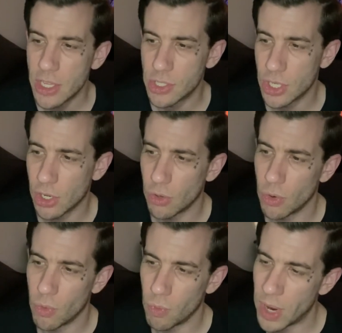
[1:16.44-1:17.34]

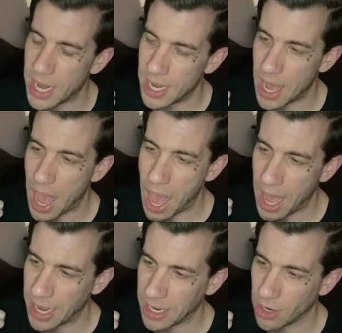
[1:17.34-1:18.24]
So when
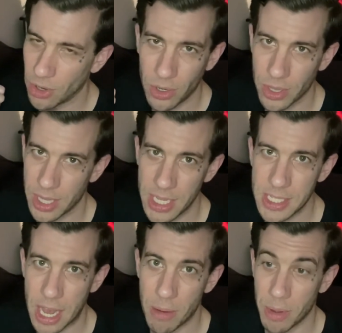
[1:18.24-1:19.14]
I heard
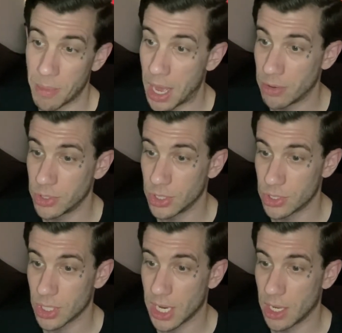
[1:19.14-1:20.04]
this album, I was
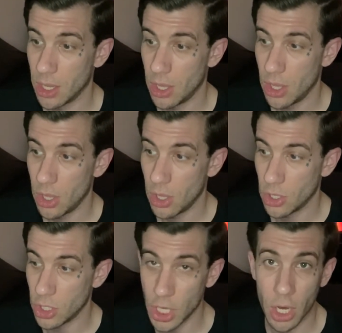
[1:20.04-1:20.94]
just like,
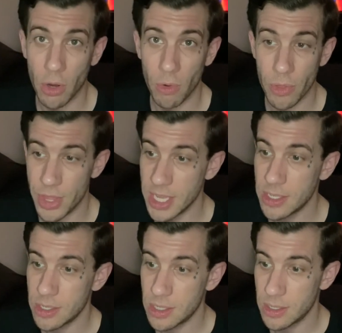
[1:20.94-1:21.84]
yo,
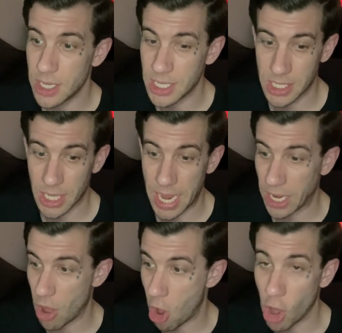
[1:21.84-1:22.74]
this is
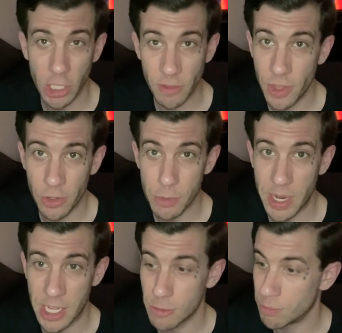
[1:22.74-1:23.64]
like all of those
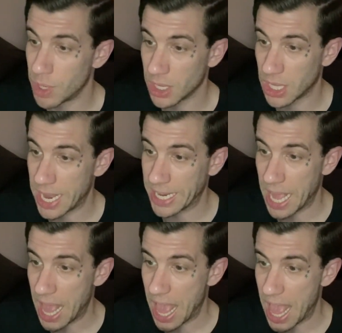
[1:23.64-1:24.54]
bands, but like
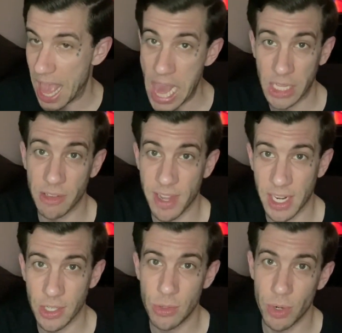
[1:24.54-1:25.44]

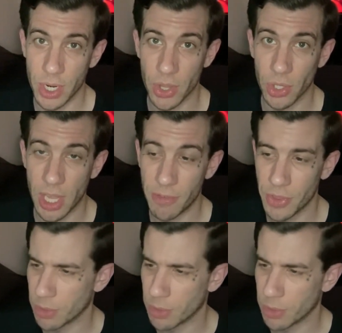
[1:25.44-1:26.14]
elevated to another level.